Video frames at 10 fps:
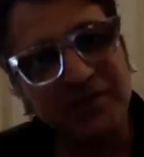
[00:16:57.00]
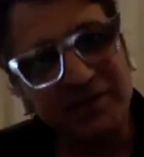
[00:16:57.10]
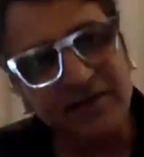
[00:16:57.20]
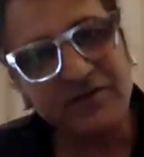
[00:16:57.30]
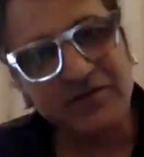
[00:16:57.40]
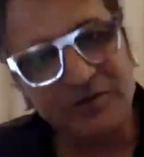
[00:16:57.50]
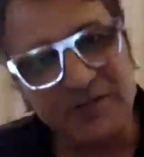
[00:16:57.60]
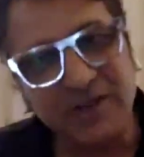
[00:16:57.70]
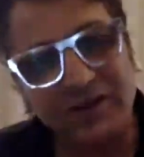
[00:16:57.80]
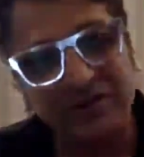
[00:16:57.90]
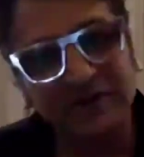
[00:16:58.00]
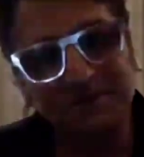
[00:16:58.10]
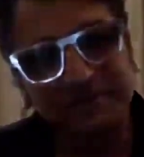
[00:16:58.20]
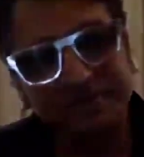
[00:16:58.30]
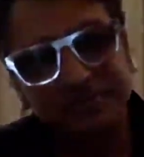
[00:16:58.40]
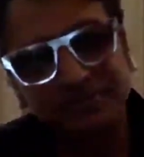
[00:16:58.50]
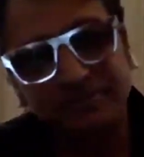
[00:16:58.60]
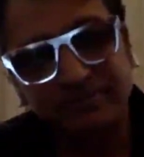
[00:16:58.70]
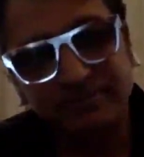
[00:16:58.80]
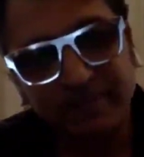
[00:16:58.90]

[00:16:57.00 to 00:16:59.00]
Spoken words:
Let me start my presentation with that.